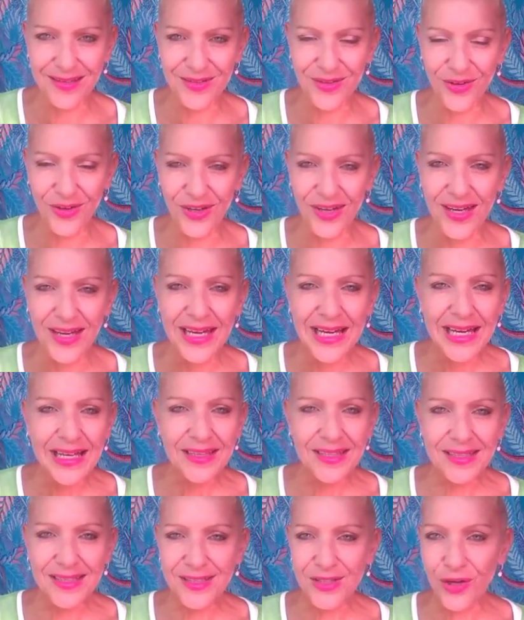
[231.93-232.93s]
So
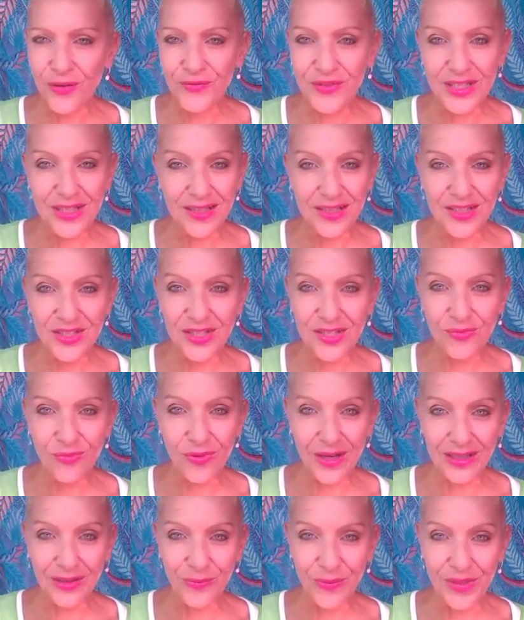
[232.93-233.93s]
this is often just
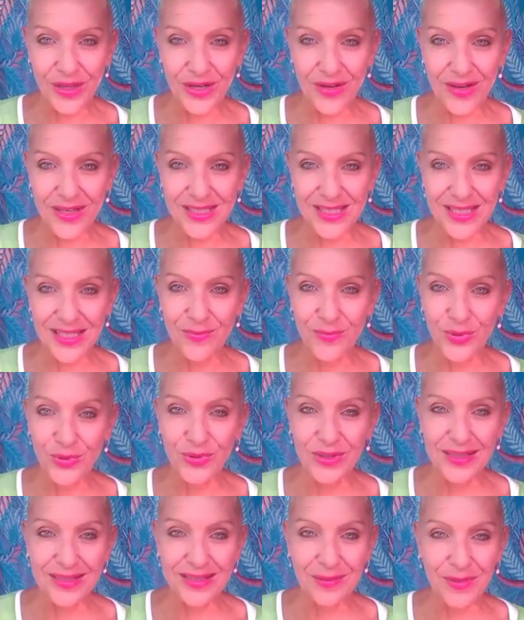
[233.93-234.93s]
running with an idea and
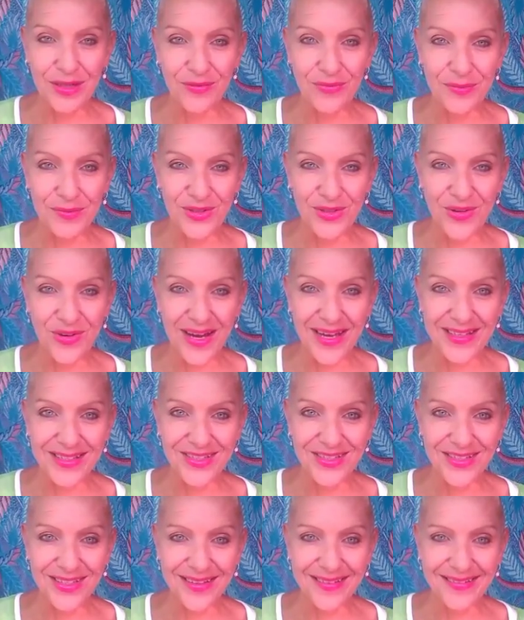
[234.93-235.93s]
building something from
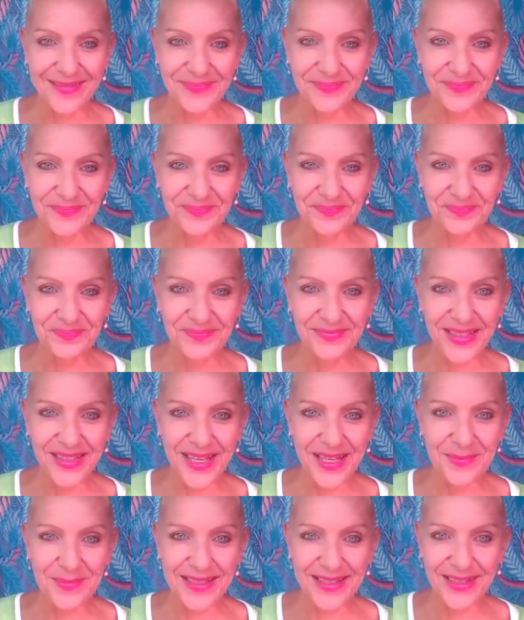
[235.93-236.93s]
scratch, yeah?
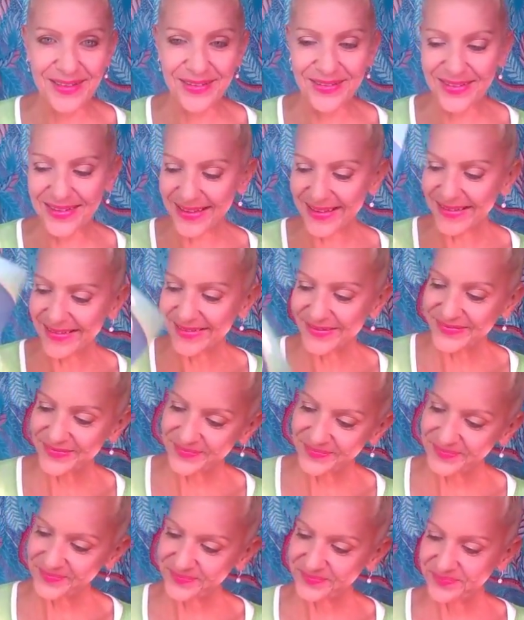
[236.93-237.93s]
Absolutely.
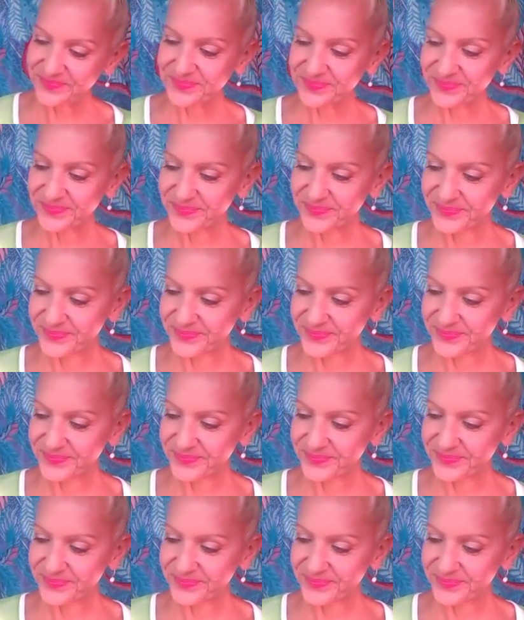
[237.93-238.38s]
All